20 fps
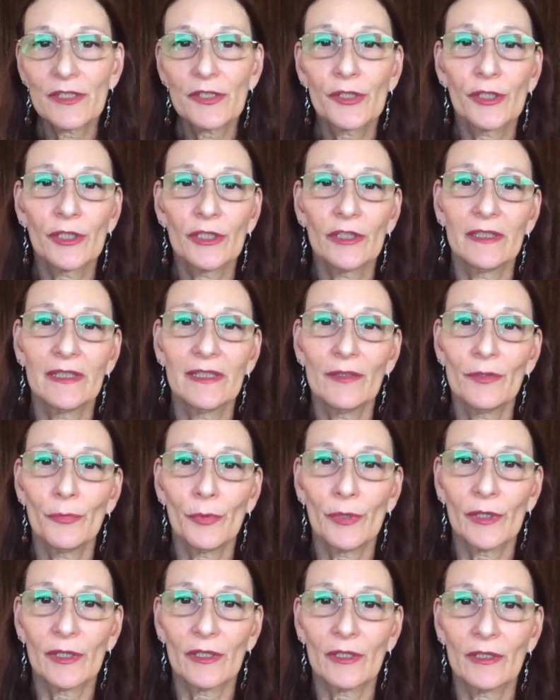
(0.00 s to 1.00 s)
good in the
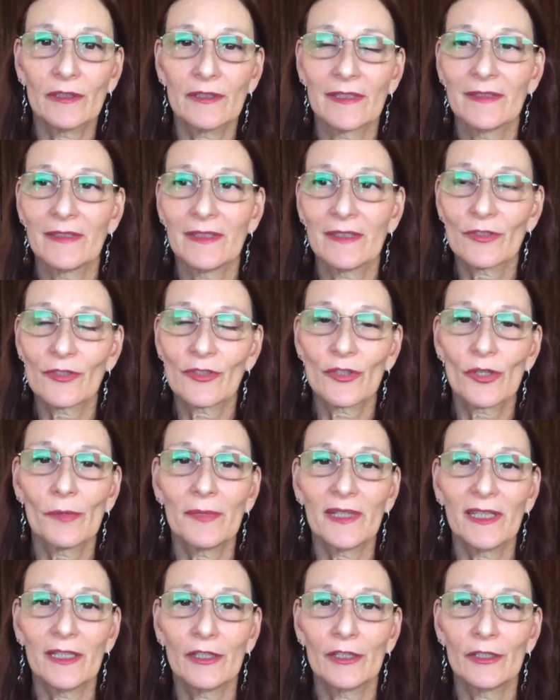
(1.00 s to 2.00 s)
world, and there's so
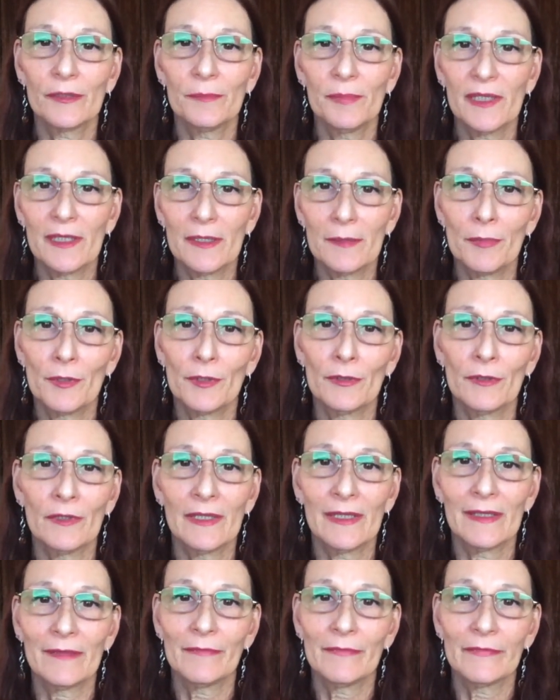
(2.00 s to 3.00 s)
many good people
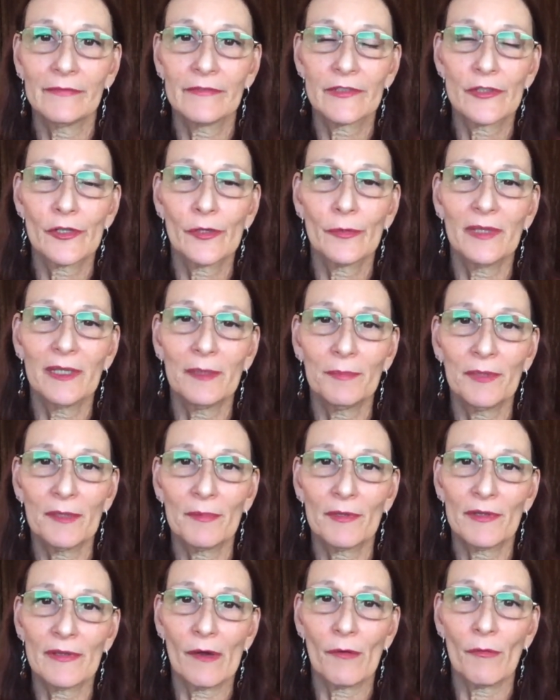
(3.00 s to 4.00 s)
and so many
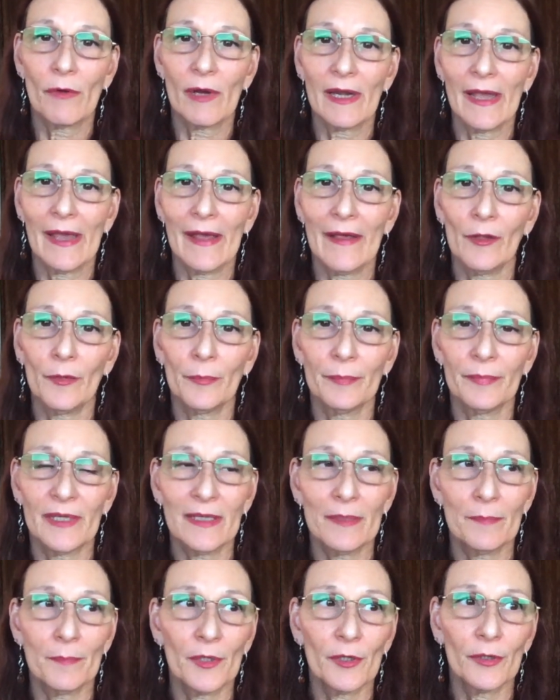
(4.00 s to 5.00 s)
people that want to help
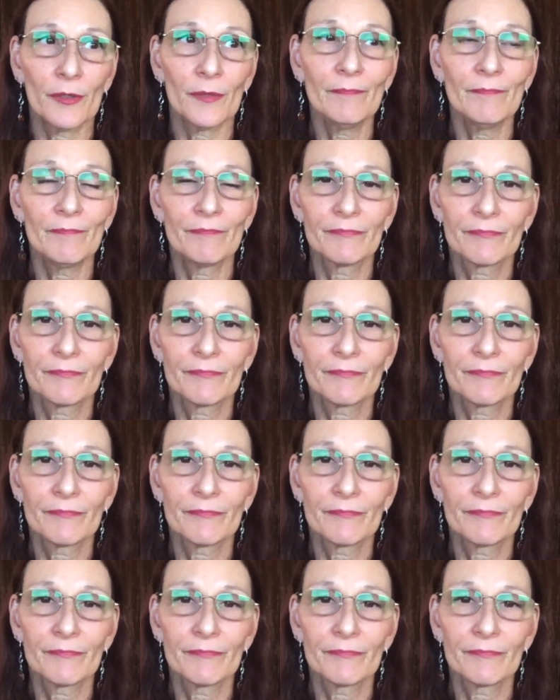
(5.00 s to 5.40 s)
people.